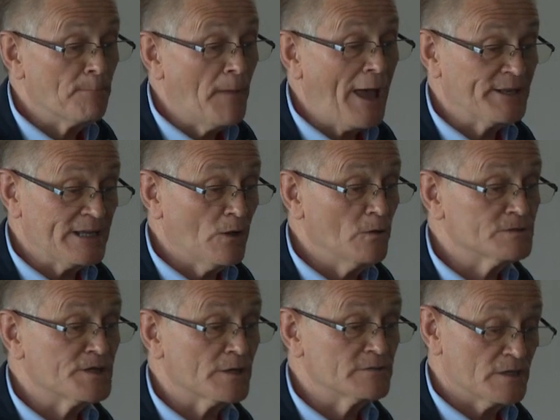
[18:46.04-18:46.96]
And it
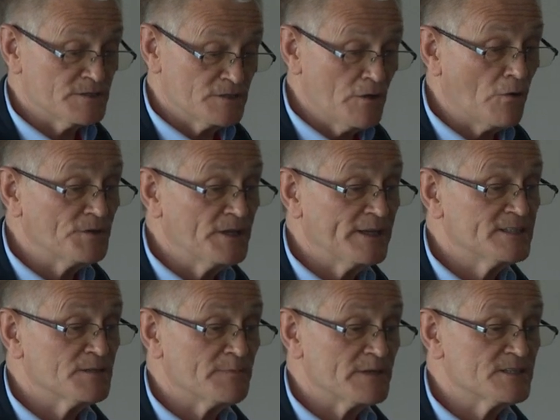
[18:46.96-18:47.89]
also does not need
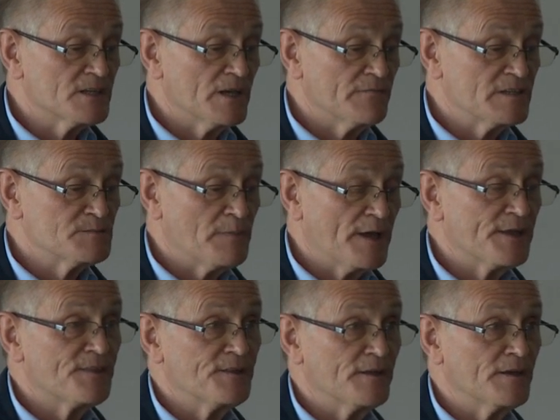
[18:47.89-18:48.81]
to be serviced by
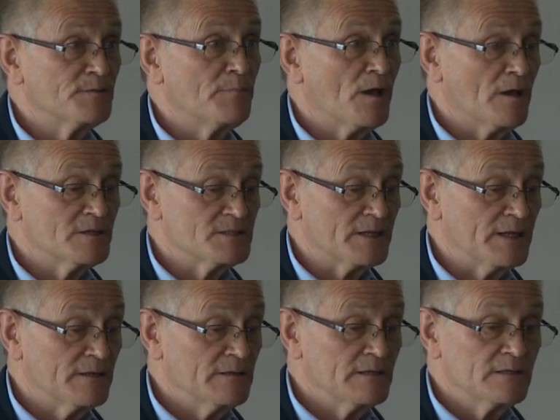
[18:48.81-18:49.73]
a third party.
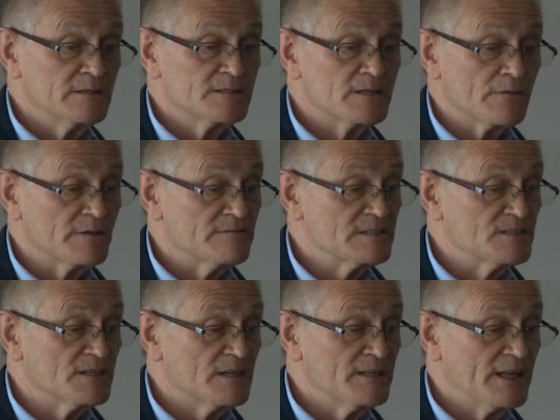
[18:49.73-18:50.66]
So there
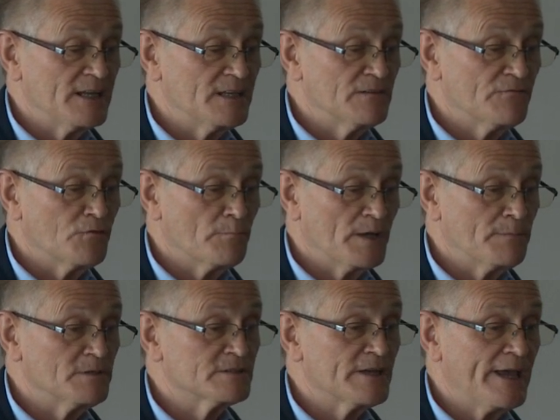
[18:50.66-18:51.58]
isn't a need for
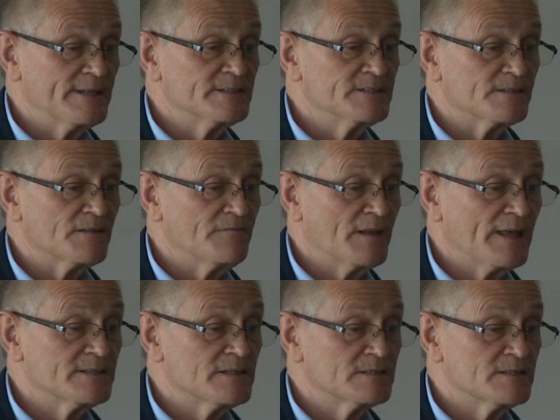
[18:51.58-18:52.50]
people to enter the
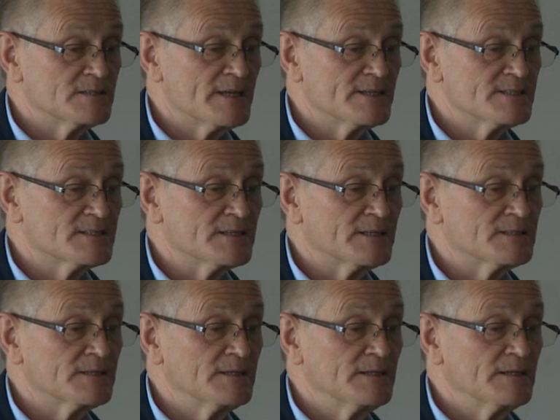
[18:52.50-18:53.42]
flat to test it
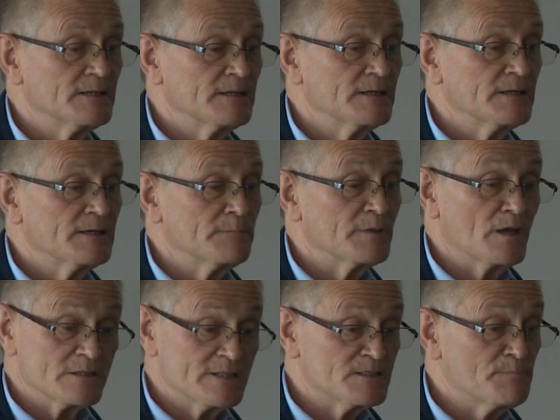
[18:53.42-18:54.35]

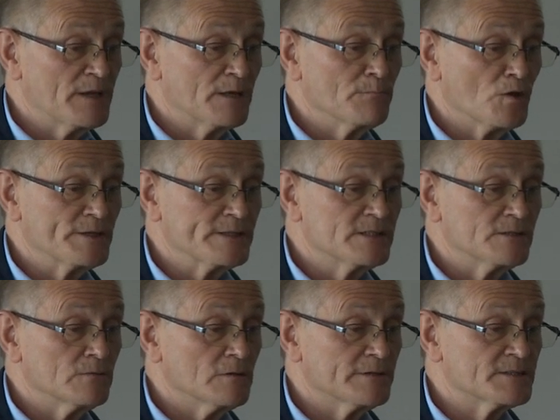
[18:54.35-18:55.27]
because it's being monitored
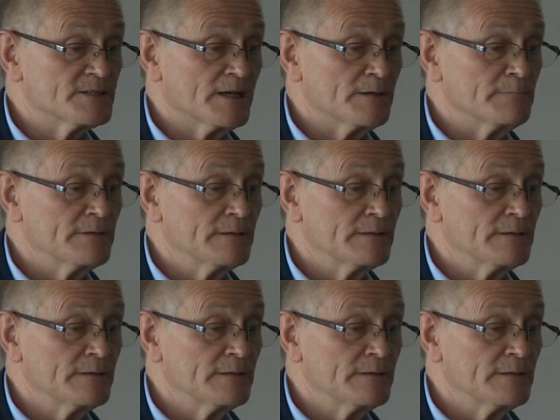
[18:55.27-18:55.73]
all the time.